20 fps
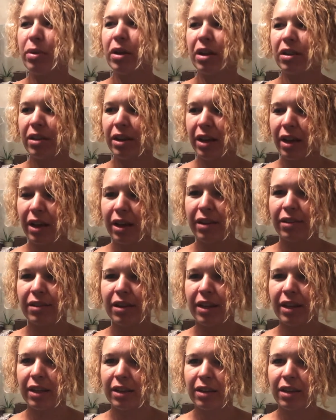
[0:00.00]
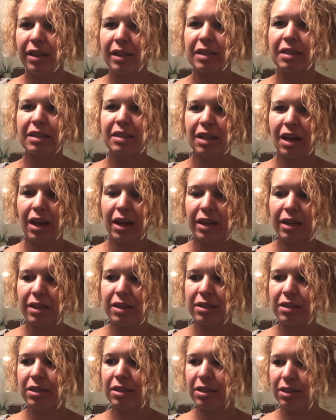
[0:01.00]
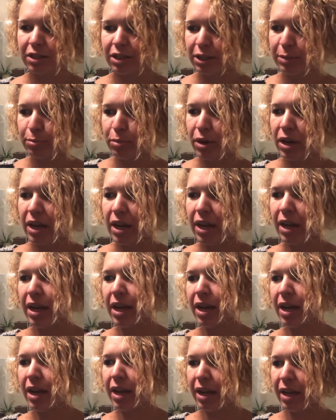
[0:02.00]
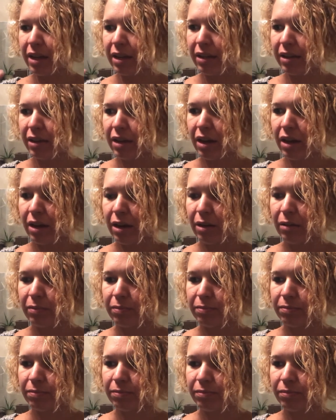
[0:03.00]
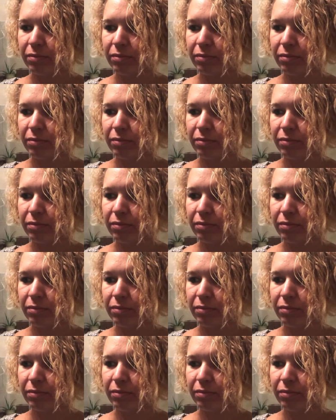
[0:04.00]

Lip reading: but I think I had taken like sinus spray and